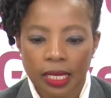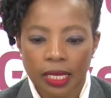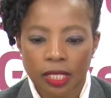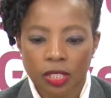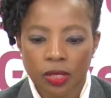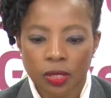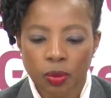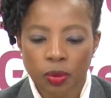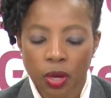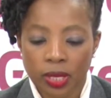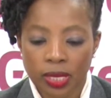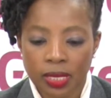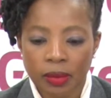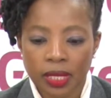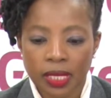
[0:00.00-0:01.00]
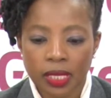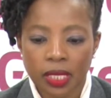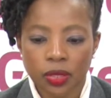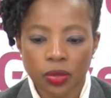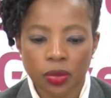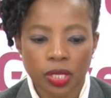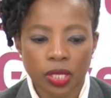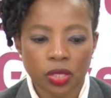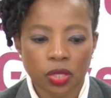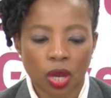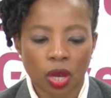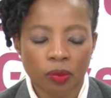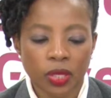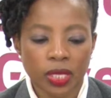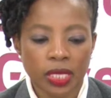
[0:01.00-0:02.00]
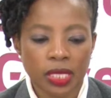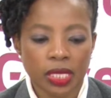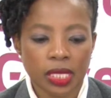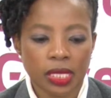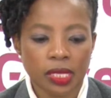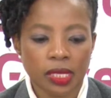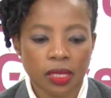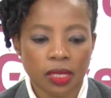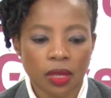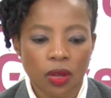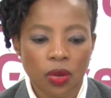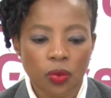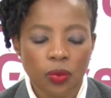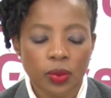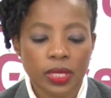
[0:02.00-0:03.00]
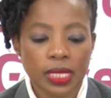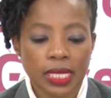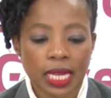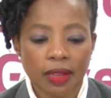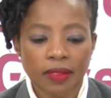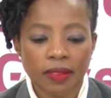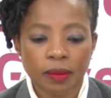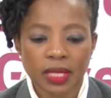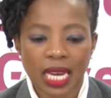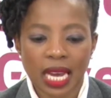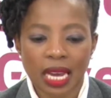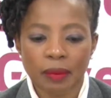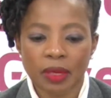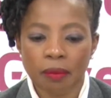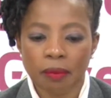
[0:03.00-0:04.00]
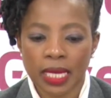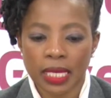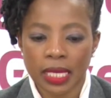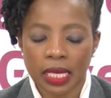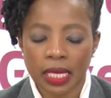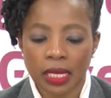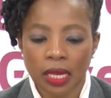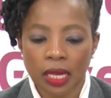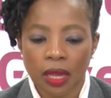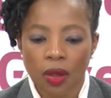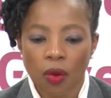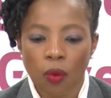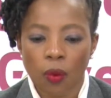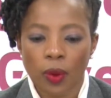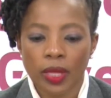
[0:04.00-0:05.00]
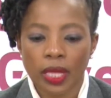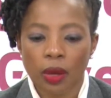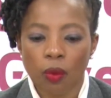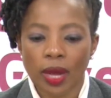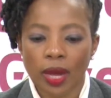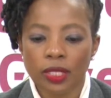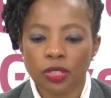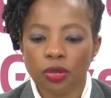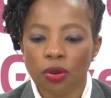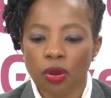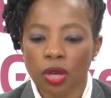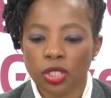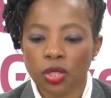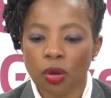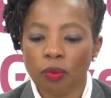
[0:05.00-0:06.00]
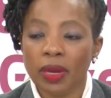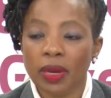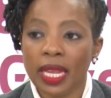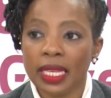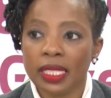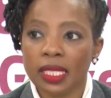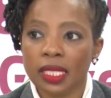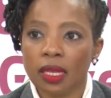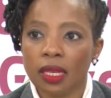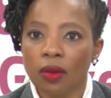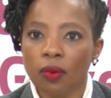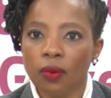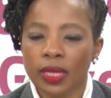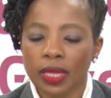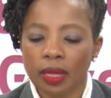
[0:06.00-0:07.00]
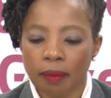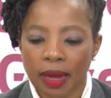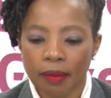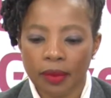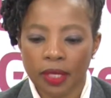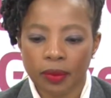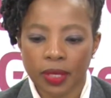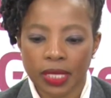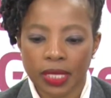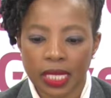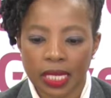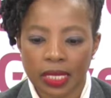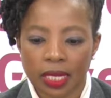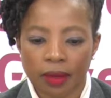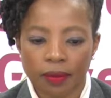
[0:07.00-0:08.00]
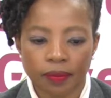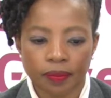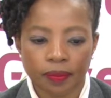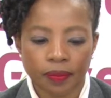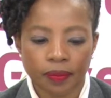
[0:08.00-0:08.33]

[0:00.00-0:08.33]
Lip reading: Its proximity to these communities will save them time and money when they want to lodge complaints with the Public Protector.